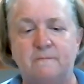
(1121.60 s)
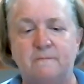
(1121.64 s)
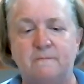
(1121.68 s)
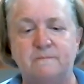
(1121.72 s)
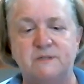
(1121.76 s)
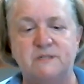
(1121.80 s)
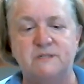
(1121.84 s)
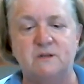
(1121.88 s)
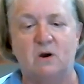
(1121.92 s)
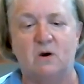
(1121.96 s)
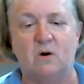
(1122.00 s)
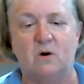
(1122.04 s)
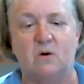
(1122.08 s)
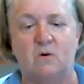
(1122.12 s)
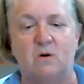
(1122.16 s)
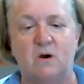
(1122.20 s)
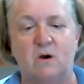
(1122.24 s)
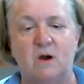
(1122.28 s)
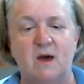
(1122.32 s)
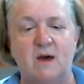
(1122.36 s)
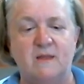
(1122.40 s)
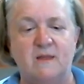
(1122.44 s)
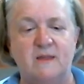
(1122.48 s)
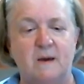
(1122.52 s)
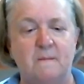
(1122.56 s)
So
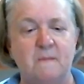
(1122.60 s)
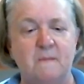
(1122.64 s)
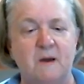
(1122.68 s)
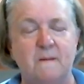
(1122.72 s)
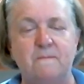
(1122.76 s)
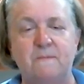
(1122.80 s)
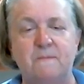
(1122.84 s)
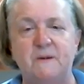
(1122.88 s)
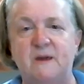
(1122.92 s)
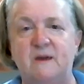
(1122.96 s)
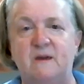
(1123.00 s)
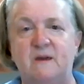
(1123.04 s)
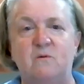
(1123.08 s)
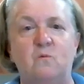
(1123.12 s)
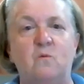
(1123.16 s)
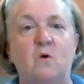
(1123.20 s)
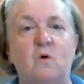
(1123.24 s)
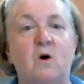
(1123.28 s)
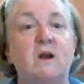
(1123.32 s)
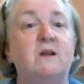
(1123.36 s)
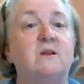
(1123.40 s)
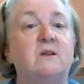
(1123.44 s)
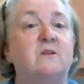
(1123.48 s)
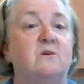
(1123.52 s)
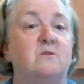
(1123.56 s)
that might be
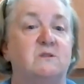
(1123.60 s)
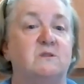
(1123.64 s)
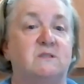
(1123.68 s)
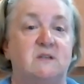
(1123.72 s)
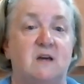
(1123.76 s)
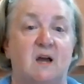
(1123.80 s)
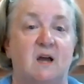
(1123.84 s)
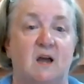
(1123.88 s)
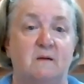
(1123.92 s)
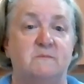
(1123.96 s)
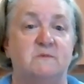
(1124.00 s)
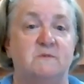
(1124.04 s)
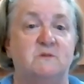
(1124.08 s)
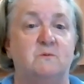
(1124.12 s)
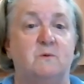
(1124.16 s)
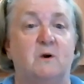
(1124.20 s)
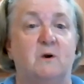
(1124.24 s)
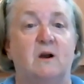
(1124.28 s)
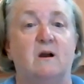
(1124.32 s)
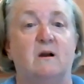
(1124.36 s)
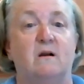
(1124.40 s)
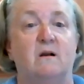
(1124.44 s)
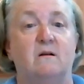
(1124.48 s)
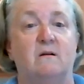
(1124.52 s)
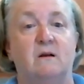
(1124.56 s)
one of those times
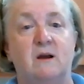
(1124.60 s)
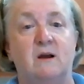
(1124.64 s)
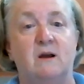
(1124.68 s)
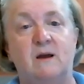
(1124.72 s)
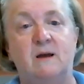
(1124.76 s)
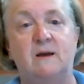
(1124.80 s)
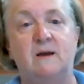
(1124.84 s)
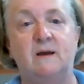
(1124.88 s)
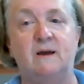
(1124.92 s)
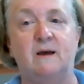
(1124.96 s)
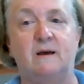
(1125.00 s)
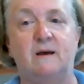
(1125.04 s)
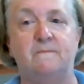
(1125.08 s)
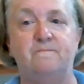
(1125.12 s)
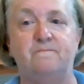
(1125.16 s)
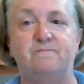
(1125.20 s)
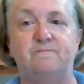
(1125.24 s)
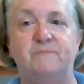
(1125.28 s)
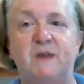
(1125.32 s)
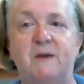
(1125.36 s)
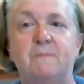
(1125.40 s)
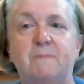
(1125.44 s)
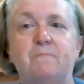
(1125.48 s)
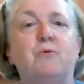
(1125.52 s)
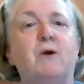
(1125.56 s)
where
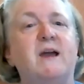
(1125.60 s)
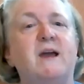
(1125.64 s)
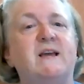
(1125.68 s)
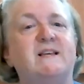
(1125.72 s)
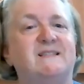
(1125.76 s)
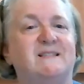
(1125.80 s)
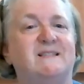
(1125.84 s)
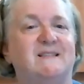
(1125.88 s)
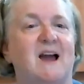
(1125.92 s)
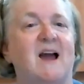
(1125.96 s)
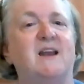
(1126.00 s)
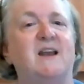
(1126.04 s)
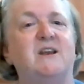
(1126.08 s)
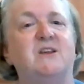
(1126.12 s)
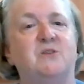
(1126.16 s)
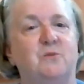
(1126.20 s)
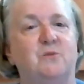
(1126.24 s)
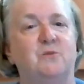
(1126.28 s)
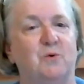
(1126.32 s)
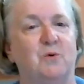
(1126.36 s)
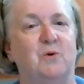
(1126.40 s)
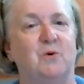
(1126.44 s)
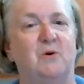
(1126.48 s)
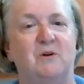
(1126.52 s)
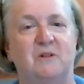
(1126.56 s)
it breaks kind of the
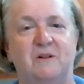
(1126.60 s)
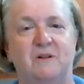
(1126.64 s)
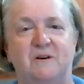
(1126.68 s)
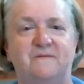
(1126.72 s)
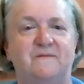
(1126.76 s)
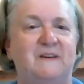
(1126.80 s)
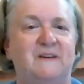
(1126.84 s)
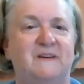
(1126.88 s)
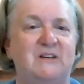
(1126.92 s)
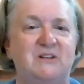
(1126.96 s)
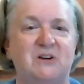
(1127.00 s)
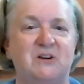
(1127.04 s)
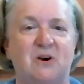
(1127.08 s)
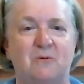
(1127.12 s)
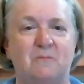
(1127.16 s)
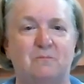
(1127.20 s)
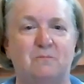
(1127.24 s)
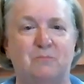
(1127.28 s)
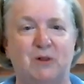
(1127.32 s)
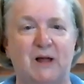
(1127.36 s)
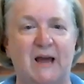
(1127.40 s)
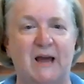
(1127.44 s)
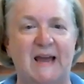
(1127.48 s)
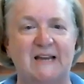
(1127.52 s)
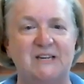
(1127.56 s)
rule of you don't
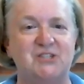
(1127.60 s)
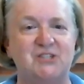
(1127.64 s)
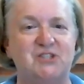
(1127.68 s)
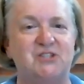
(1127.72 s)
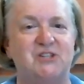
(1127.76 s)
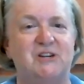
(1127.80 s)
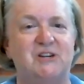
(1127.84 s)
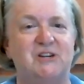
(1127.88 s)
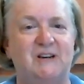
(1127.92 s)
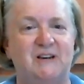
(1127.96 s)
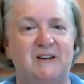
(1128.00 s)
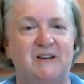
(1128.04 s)
blanch